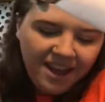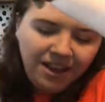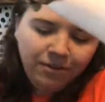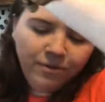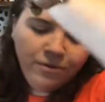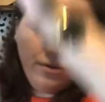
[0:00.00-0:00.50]
I
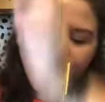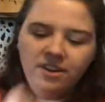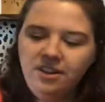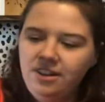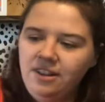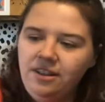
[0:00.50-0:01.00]

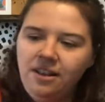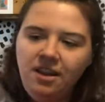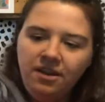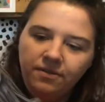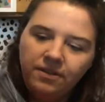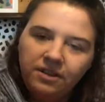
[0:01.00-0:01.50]
really
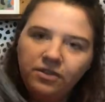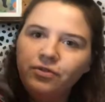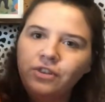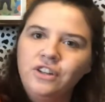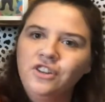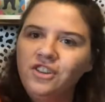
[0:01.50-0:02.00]
love this
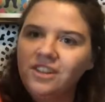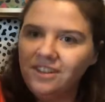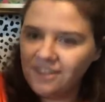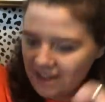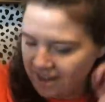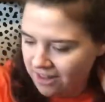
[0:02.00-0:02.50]
fringe
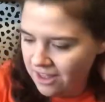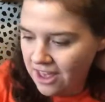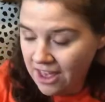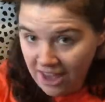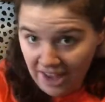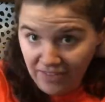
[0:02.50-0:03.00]
detail.
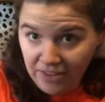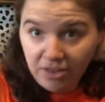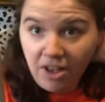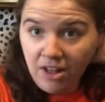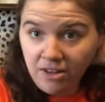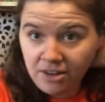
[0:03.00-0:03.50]
And this
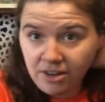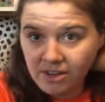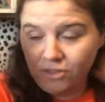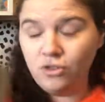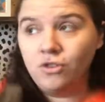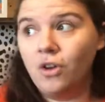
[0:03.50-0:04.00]
color is
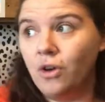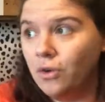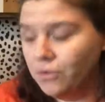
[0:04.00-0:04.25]
so